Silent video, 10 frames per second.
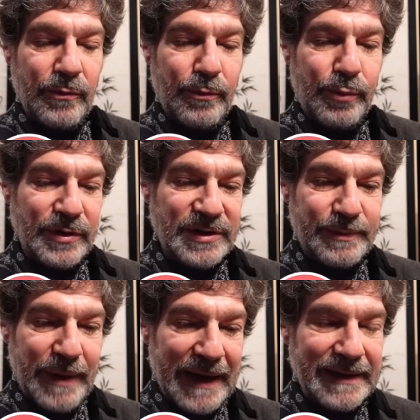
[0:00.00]

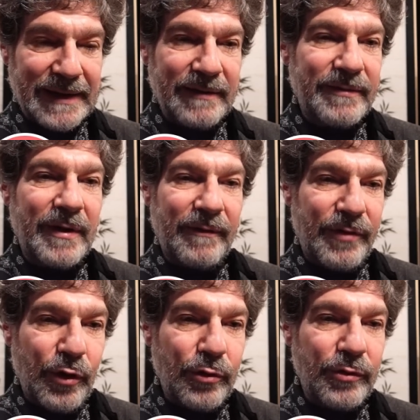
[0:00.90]
perspective
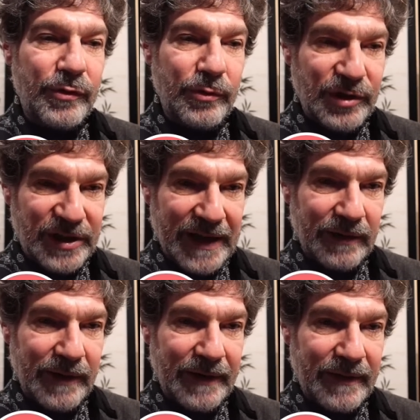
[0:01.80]
of those who
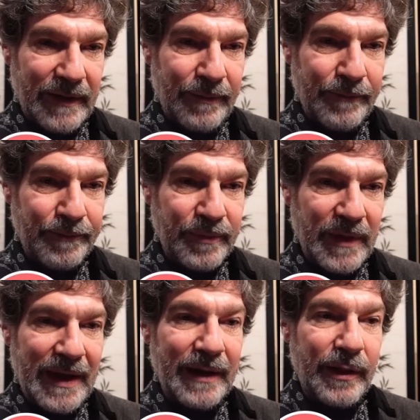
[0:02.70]
generate them,
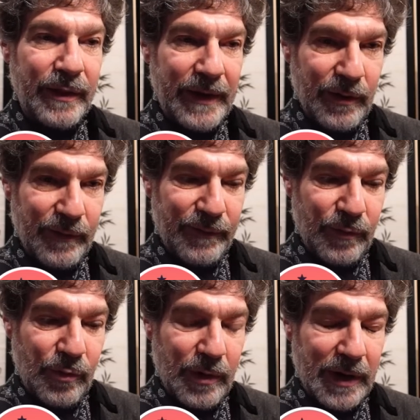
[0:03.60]
and
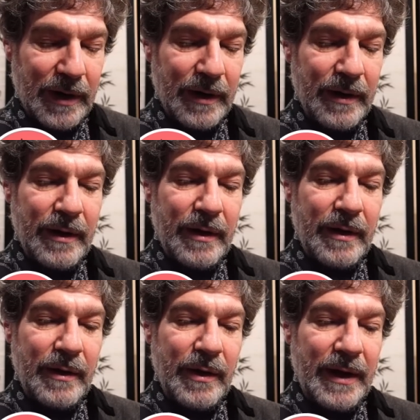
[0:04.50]
therefore
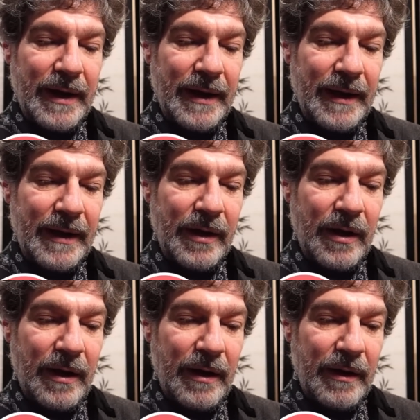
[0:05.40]
are
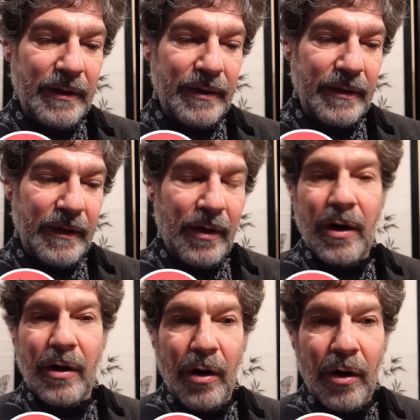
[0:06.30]

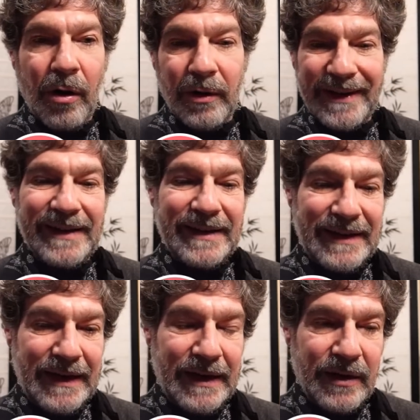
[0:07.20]
all in
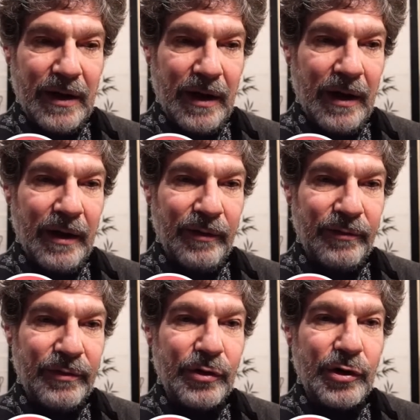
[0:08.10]
need
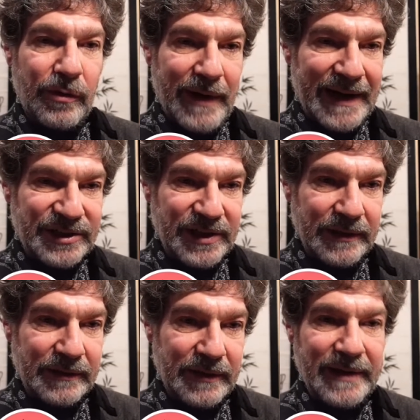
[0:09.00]
of correction.
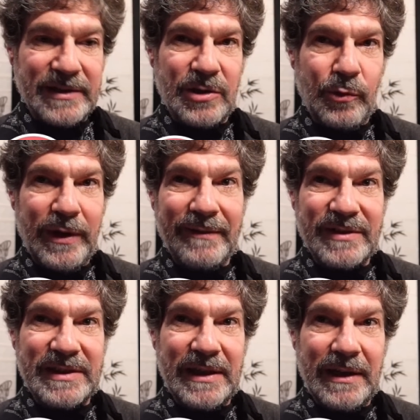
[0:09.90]
And so we have
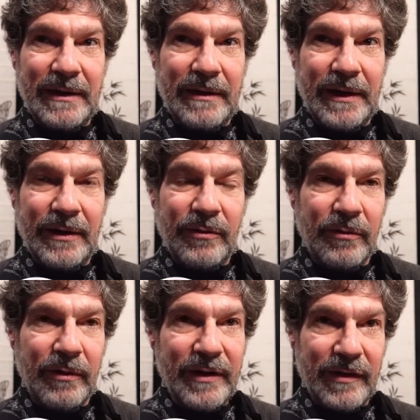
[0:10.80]
seen in
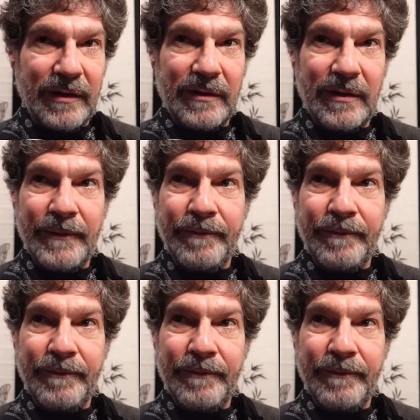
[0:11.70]
recent